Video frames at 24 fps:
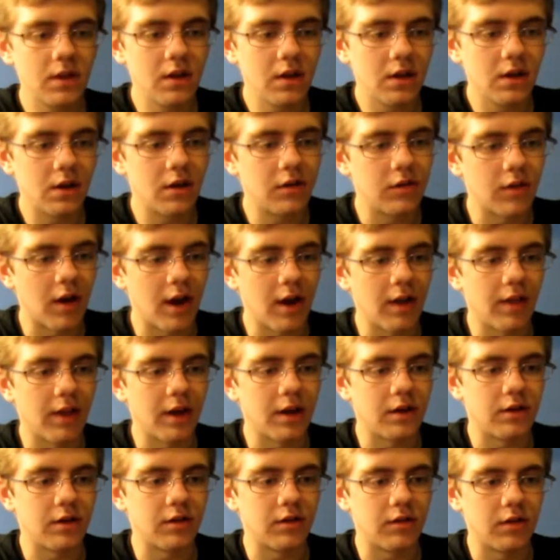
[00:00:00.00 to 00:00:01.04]
Because I
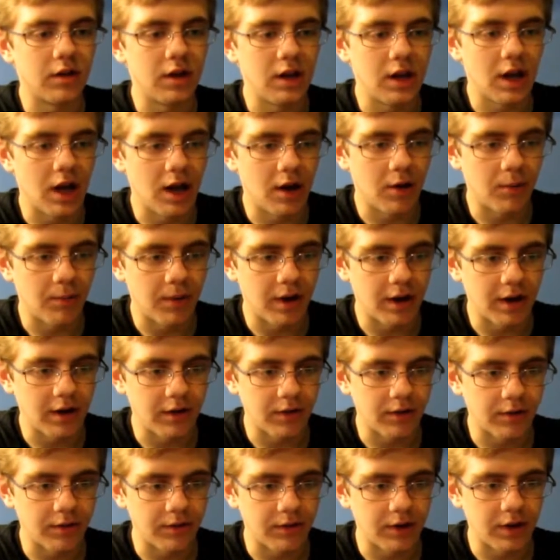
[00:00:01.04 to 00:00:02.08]
like to see how my
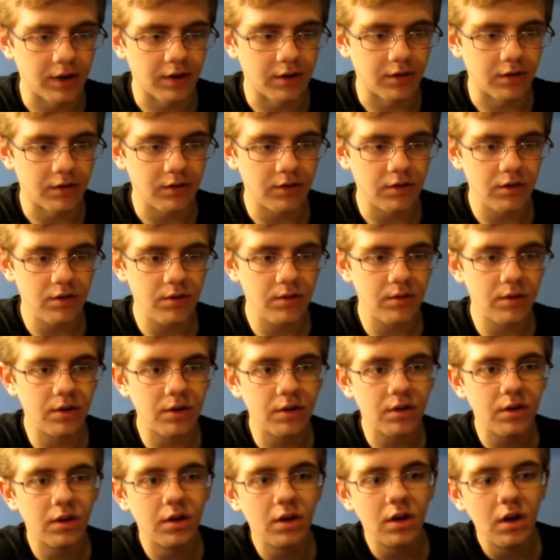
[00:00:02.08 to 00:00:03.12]
other figures do, and...
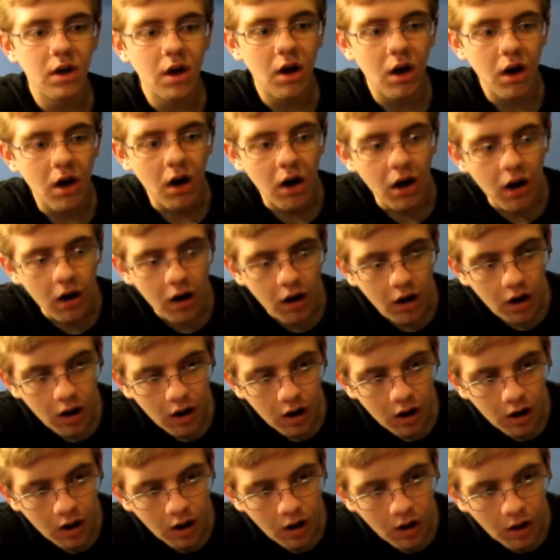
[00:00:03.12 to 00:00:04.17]

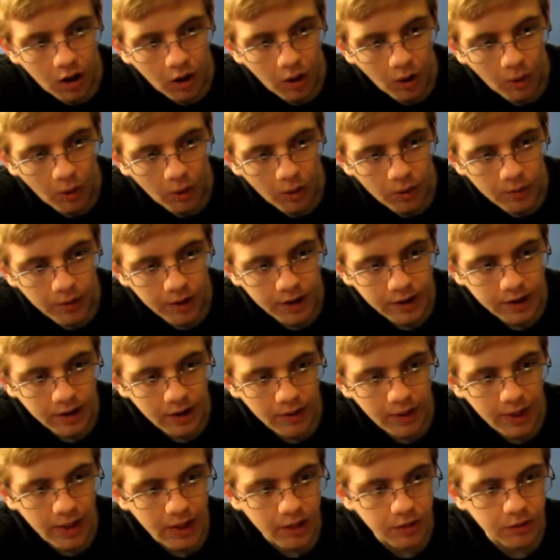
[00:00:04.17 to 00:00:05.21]
Oh, okay, now
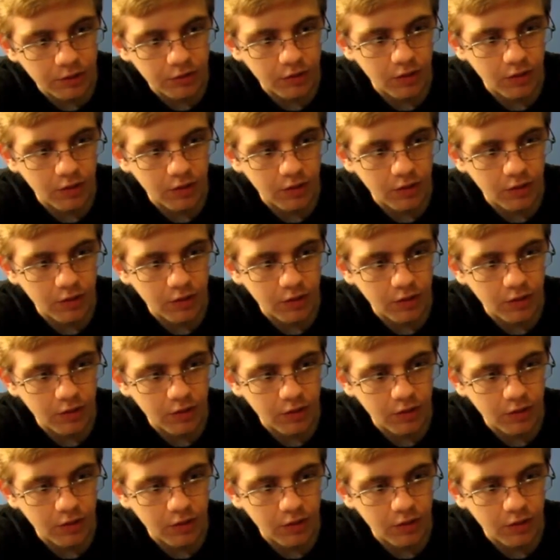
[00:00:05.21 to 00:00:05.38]
that looks